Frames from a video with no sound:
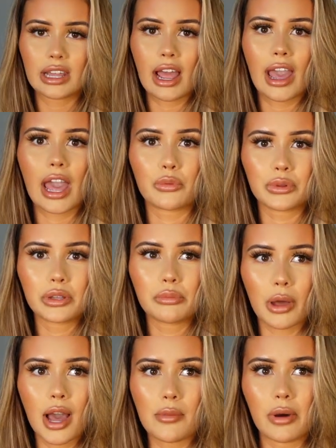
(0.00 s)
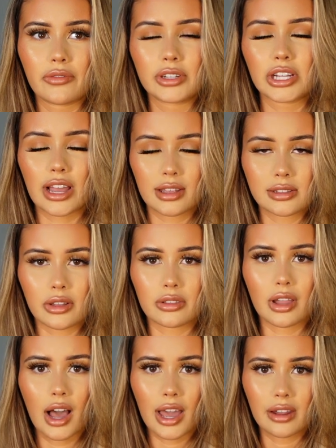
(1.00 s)
I hate when you buy puffer jackets
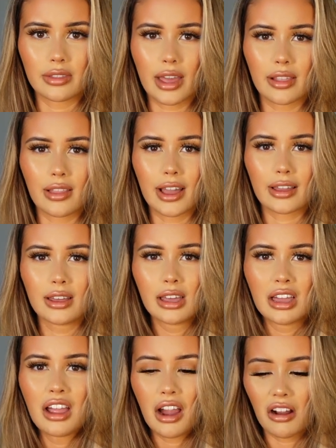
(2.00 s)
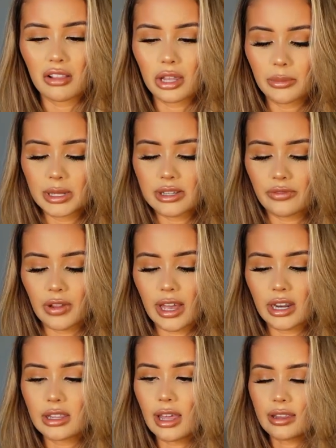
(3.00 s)
online and they like are a little bit deflated.